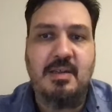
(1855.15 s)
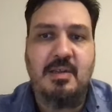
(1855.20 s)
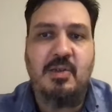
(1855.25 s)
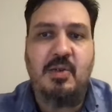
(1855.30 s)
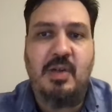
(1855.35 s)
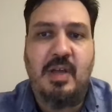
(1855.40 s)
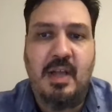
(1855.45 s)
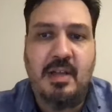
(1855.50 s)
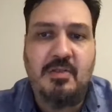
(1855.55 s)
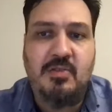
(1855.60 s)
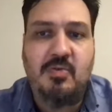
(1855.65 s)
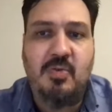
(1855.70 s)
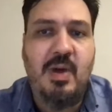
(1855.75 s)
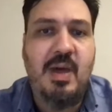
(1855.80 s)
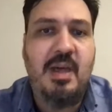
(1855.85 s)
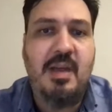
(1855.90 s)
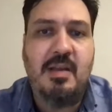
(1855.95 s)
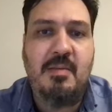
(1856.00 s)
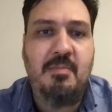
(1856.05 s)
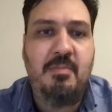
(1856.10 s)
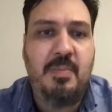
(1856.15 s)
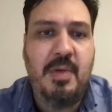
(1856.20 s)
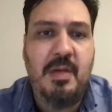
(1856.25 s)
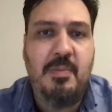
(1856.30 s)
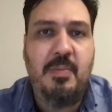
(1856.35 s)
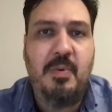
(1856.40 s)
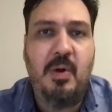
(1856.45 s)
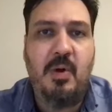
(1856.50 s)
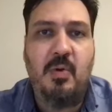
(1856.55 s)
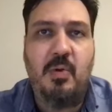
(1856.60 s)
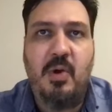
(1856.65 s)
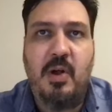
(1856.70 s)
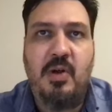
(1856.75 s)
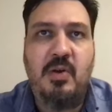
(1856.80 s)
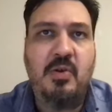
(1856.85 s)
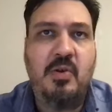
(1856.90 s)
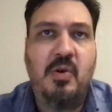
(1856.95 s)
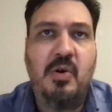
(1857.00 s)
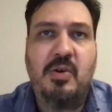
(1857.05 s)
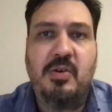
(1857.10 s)
You can train people who are
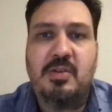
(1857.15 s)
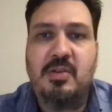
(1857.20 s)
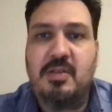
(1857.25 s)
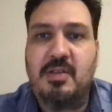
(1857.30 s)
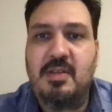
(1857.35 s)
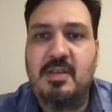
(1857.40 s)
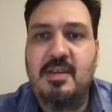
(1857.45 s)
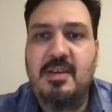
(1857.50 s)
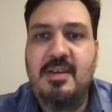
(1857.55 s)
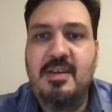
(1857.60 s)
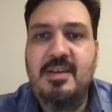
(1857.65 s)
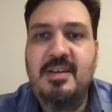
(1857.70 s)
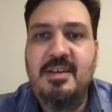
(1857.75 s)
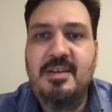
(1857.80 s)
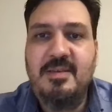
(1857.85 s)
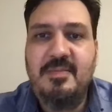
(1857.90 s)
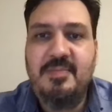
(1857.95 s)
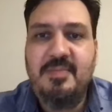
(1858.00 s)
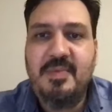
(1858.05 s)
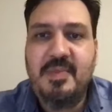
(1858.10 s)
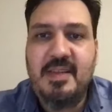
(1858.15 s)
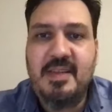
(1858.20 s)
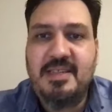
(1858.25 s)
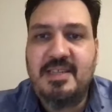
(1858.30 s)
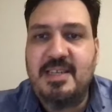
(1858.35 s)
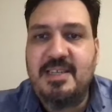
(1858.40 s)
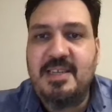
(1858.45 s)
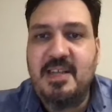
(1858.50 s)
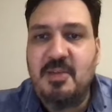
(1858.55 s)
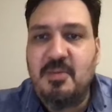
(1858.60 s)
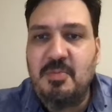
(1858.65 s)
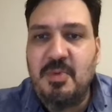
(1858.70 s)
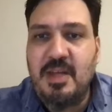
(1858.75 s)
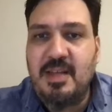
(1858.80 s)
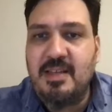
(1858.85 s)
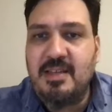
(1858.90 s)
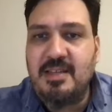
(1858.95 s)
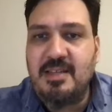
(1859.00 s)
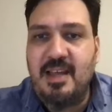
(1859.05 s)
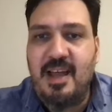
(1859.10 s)
not
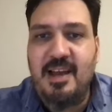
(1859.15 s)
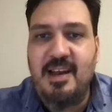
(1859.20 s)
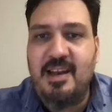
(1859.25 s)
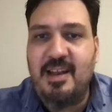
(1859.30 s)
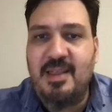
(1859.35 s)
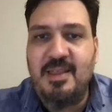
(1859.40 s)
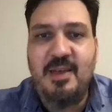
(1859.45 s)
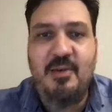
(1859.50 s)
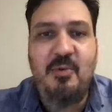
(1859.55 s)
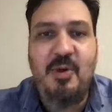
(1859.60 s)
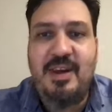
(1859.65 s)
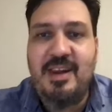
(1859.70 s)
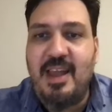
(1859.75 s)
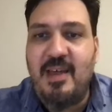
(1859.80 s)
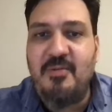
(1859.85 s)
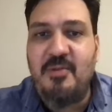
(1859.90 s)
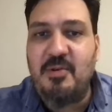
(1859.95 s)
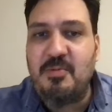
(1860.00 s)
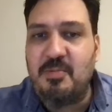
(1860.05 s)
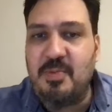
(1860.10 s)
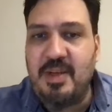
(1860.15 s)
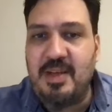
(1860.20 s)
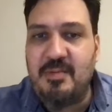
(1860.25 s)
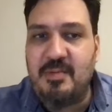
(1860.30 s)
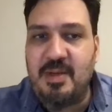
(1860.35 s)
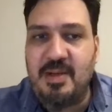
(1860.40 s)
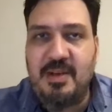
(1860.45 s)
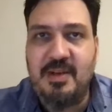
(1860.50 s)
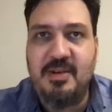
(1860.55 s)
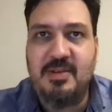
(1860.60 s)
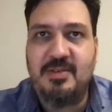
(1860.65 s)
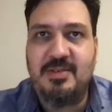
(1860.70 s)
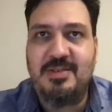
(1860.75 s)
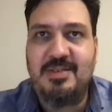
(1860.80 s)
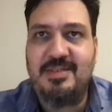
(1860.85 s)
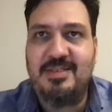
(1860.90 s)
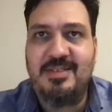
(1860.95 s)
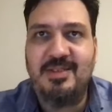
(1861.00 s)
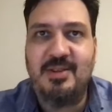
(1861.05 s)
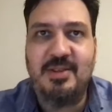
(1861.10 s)
sysadmins, and they will never be,
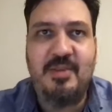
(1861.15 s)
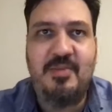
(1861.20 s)
because not